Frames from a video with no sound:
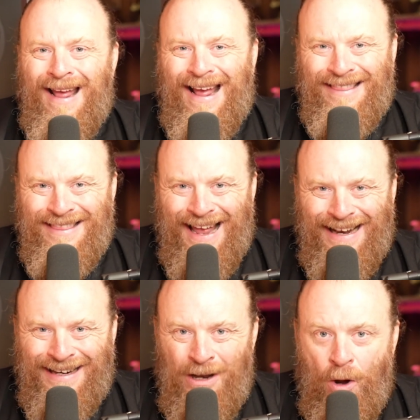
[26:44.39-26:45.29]
And
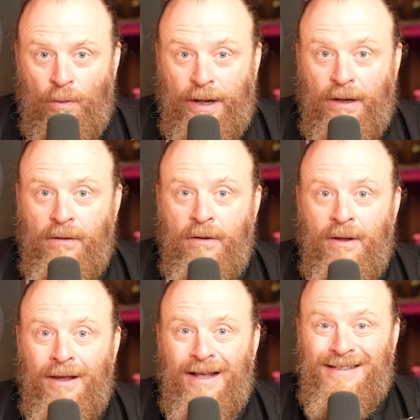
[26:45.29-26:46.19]
that knowing
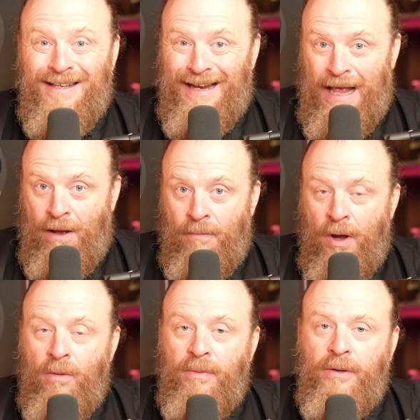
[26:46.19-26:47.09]
is the now
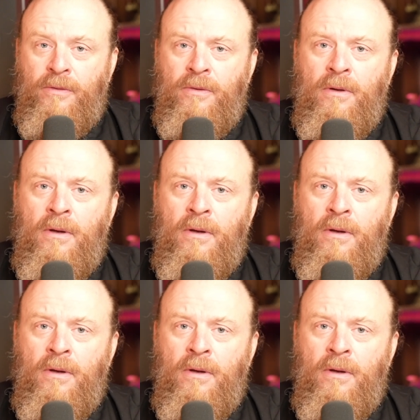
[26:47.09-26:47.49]
moment.